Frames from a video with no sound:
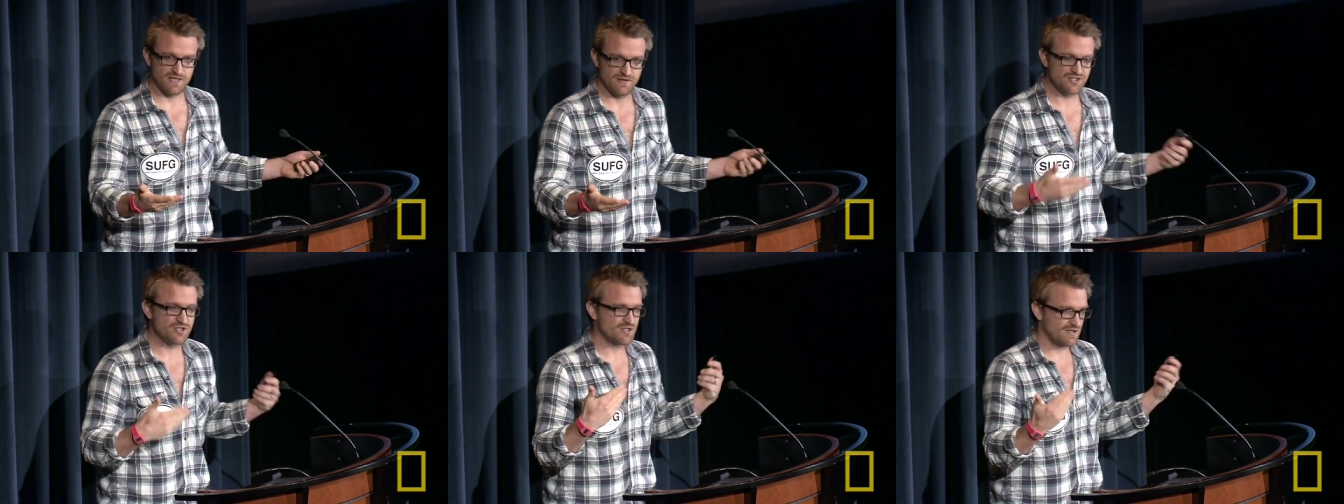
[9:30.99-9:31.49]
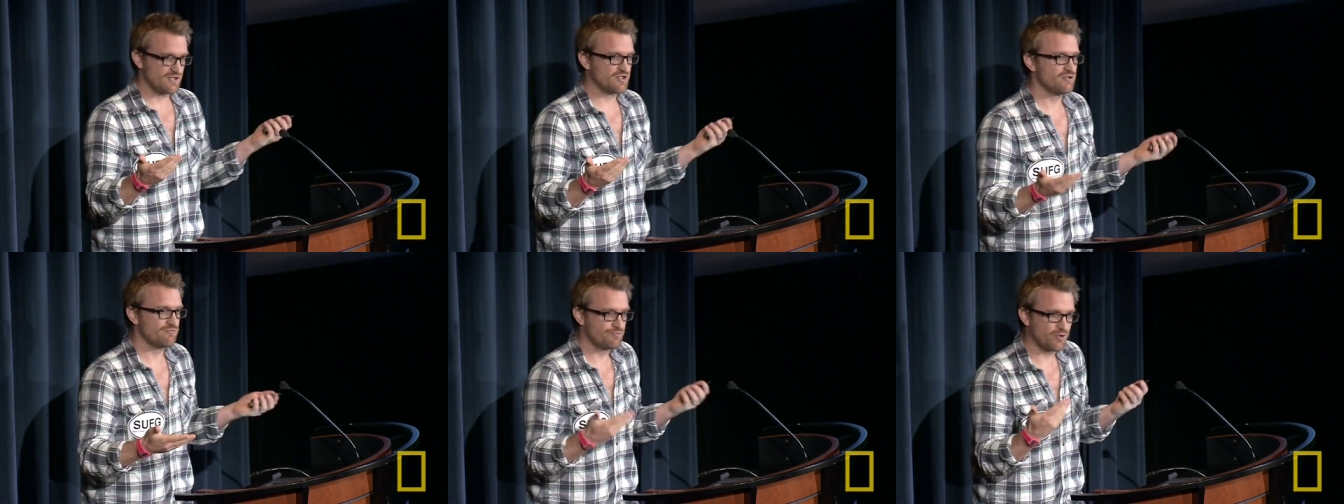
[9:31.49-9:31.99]
And this is, this
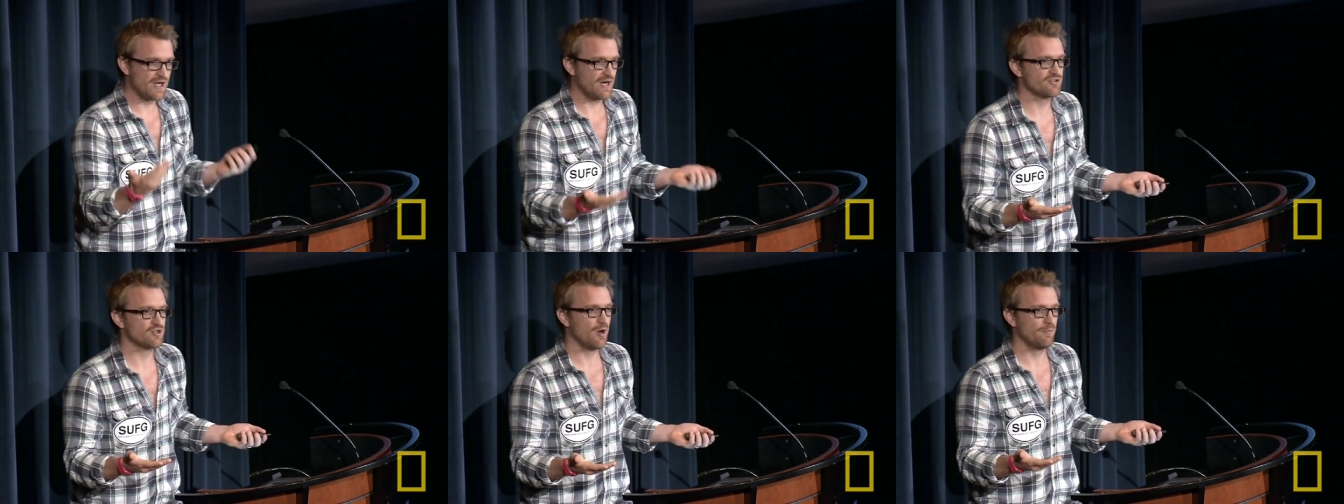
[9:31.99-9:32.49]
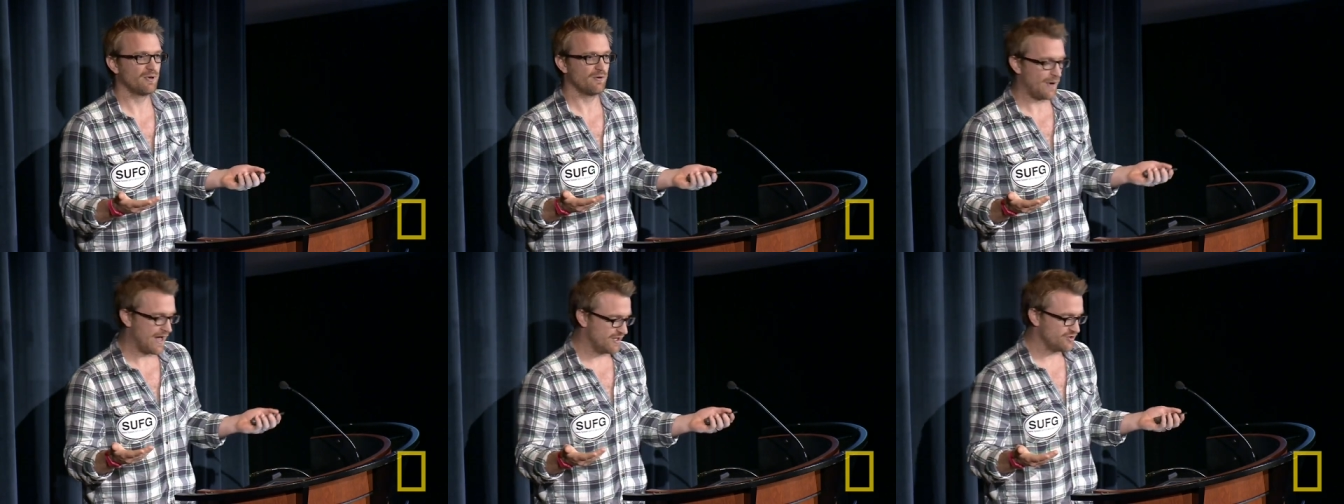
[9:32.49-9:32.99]
is a brilliant example
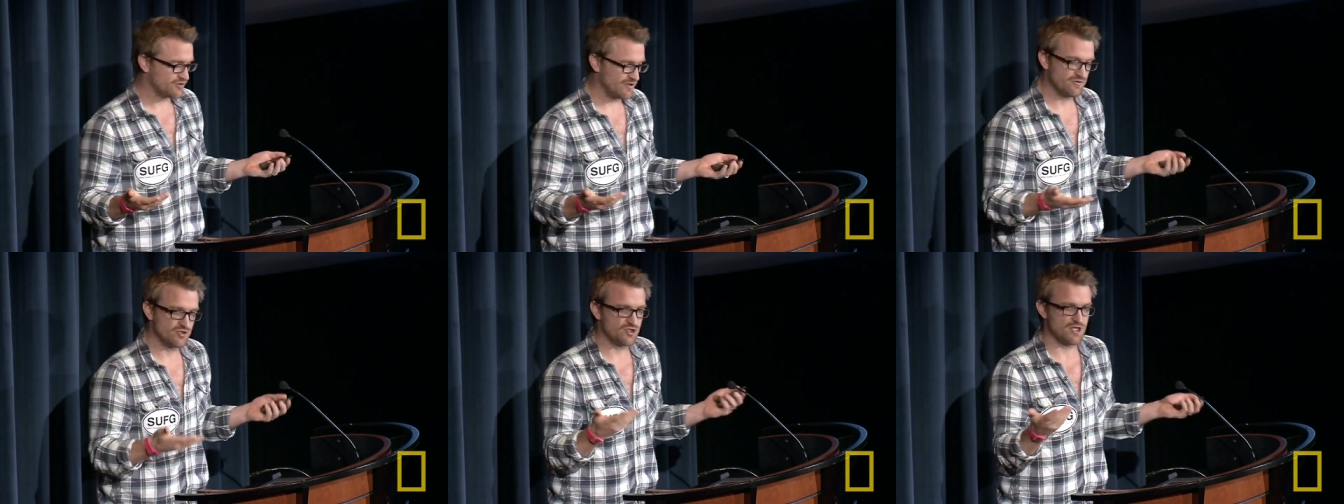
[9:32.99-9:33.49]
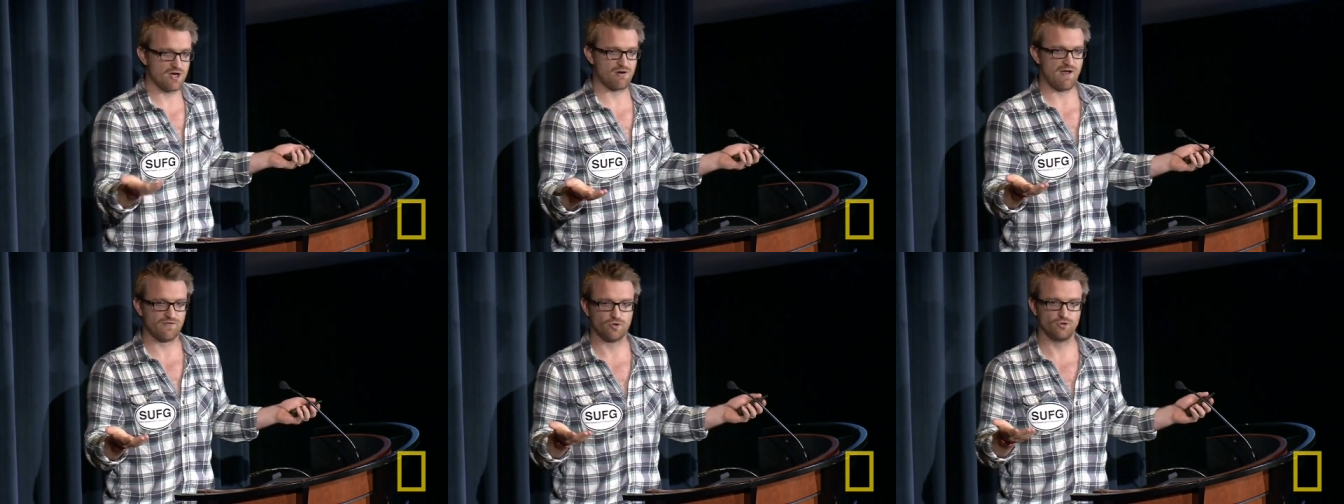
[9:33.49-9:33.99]
of where sort of
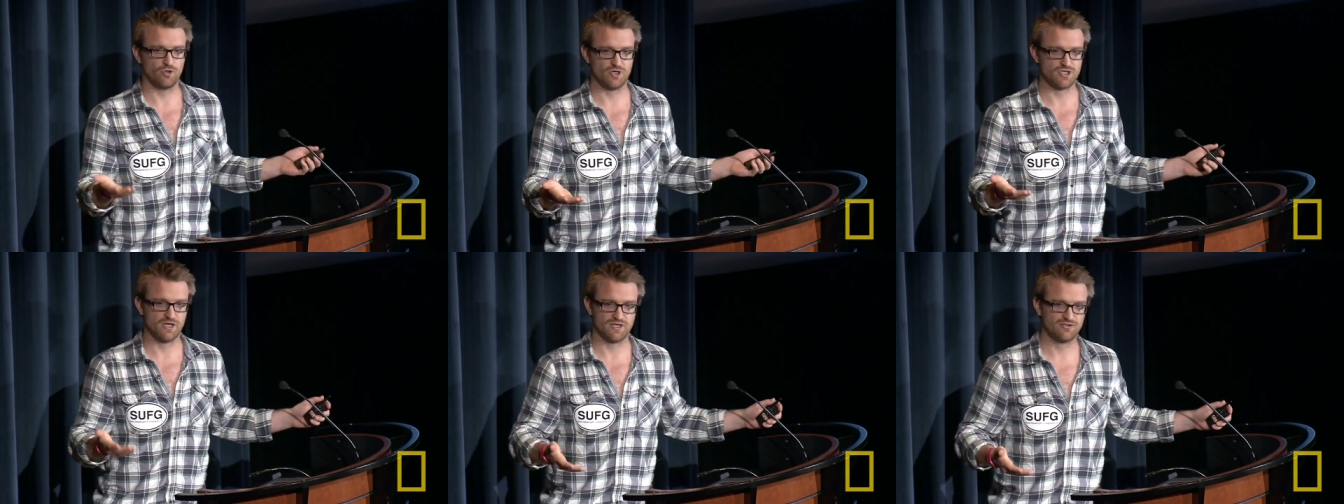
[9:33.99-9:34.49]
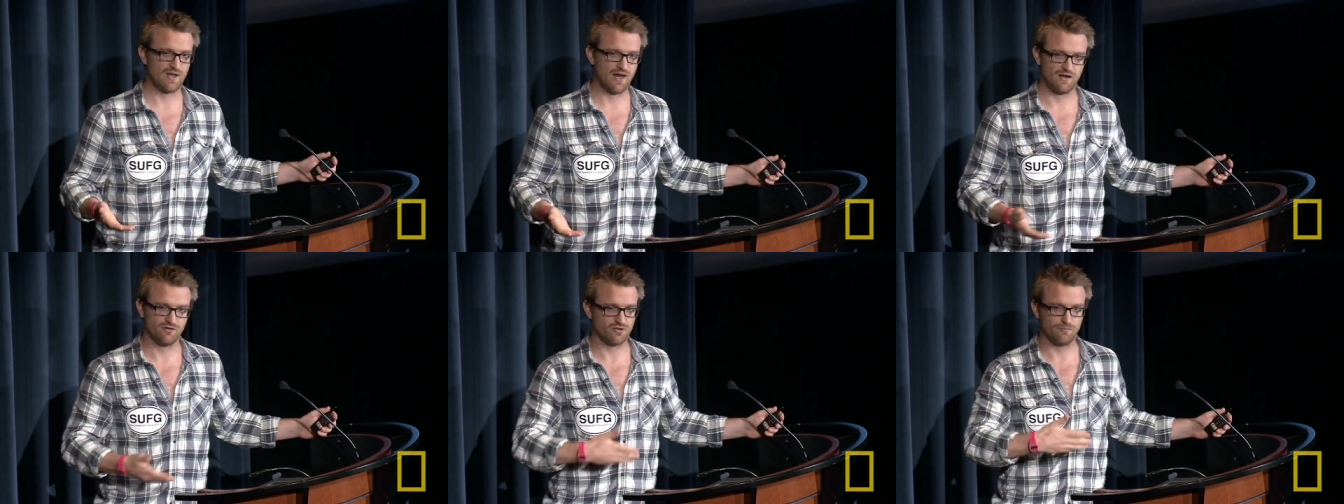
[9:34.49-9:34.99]
geographical knowledge and
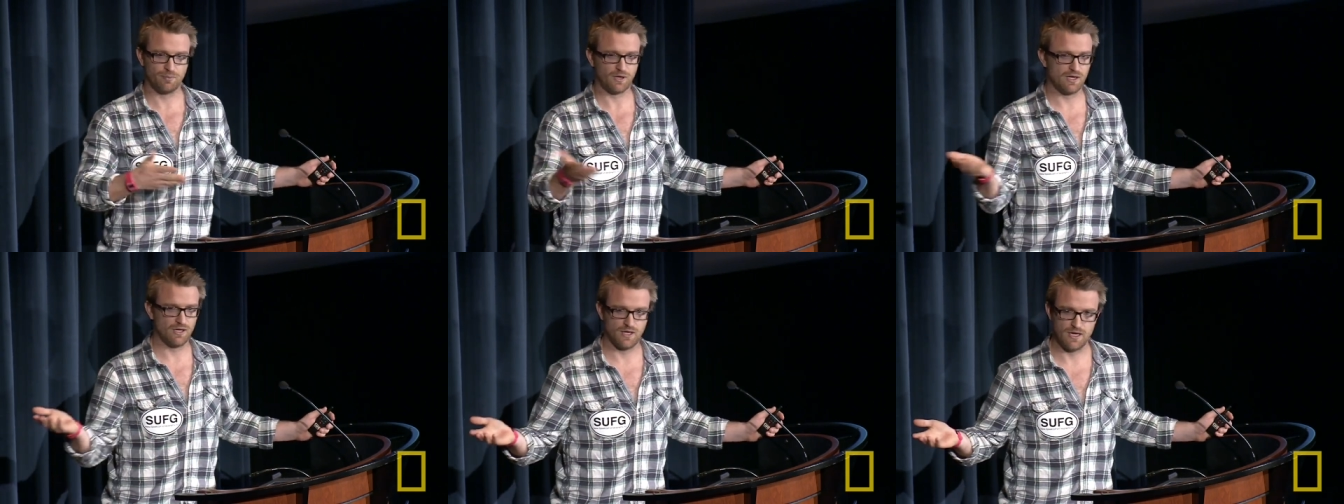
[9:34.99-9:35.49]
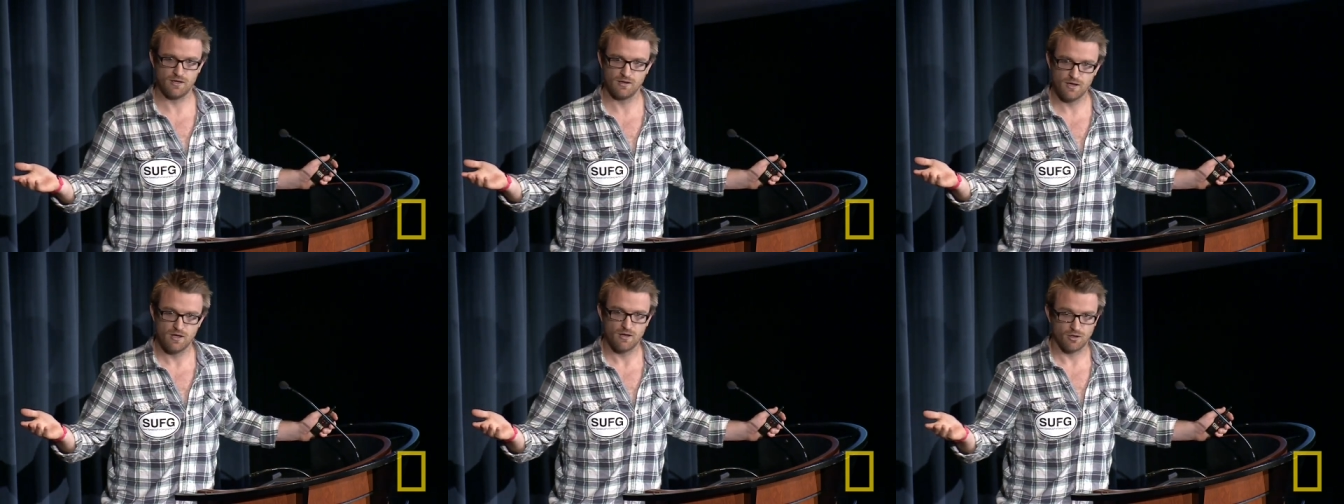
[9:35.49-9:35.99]
understanding is completely
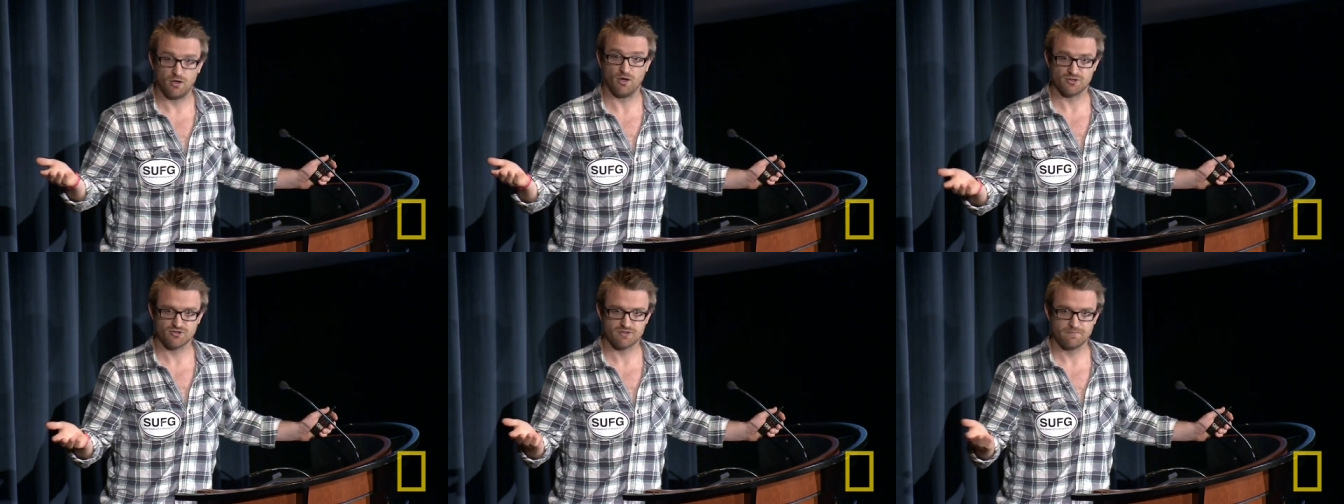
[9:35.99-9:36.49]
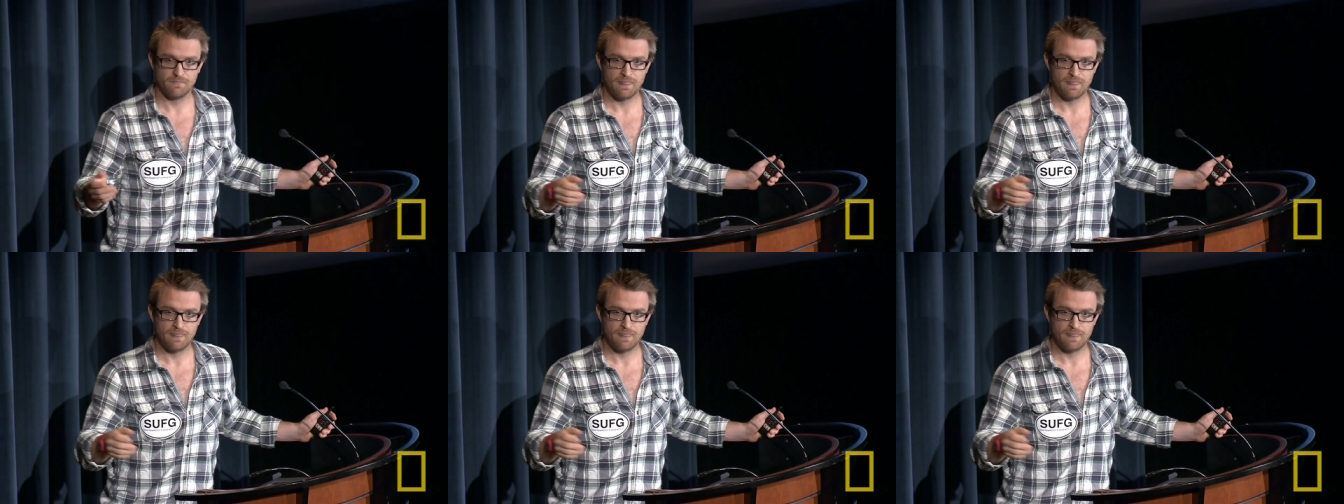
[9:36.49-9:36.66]
lost.